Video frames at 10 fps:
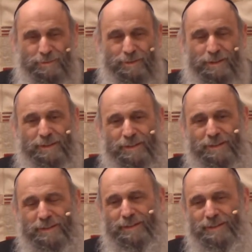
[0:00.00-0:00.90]
Well,
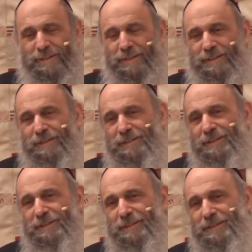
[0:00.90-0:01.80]

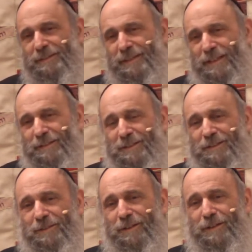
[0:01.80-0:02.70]
listen, I don't like to
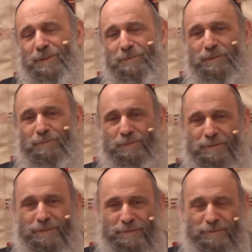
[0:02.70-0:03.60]
talk about
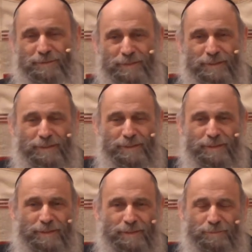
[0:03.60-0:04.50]
people,
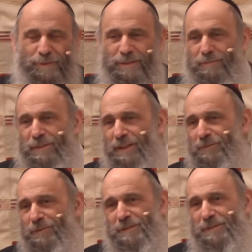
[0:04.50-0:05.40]
but the
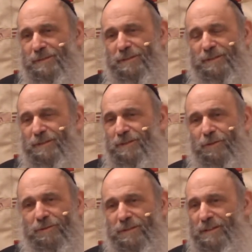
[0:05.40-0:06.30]
man was
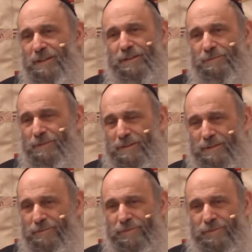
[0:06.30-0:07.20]
totally ignorant
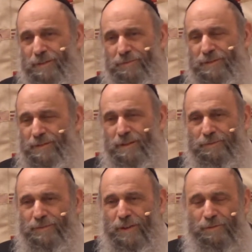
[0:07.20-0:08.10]

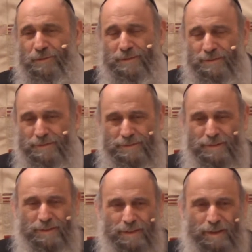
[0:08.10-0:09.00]
of Torah.
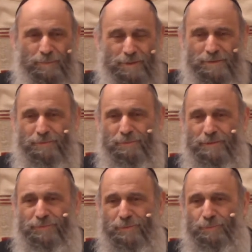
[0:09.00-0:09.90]
I mean, he used to read
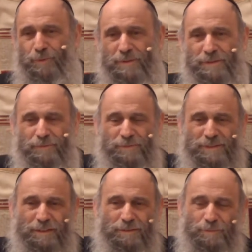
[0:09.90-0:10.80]
a few books from
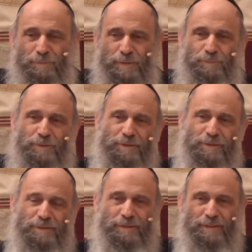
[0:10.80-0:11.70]
secular people,
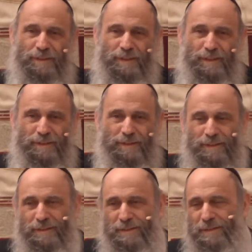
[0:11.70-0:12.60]

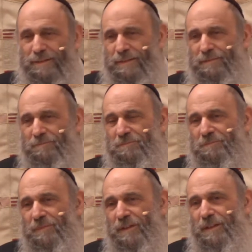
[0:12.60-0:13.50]
and
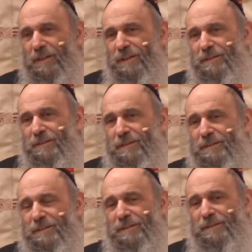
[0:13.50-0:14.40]
he
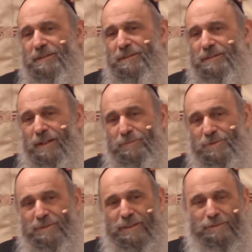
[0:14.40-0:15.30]
didn't, I'm
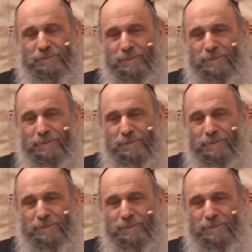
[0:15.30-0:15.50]
sure, not